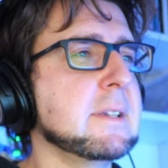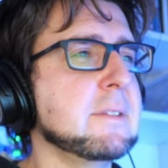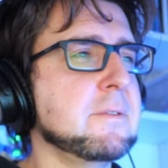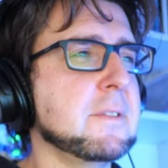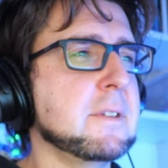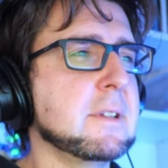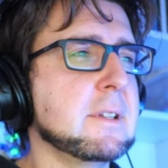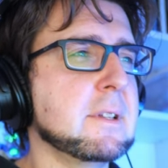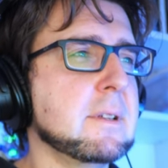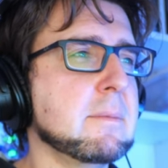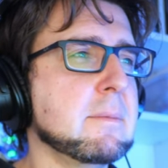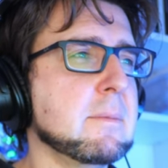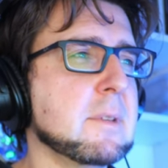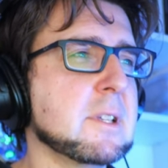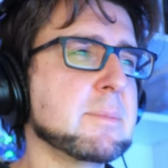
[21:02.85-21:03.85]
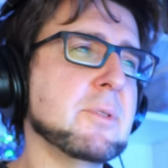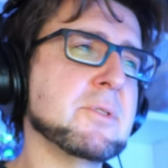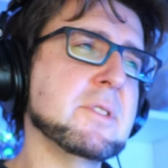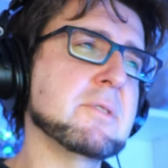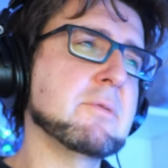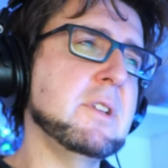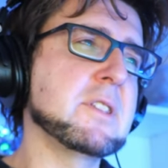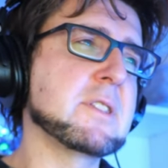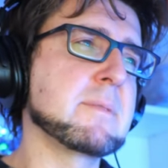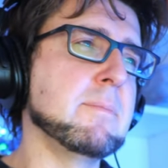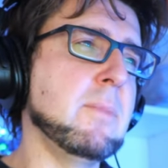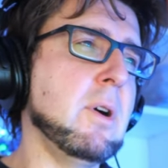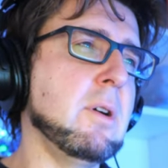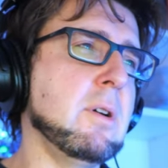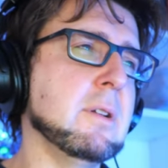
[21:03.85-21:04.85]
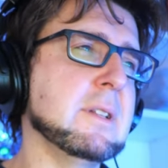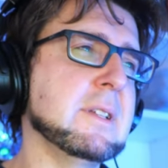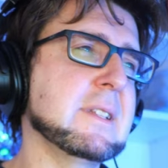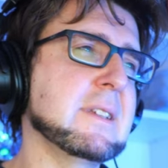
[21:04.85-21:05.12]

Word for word: if the explosion is really small,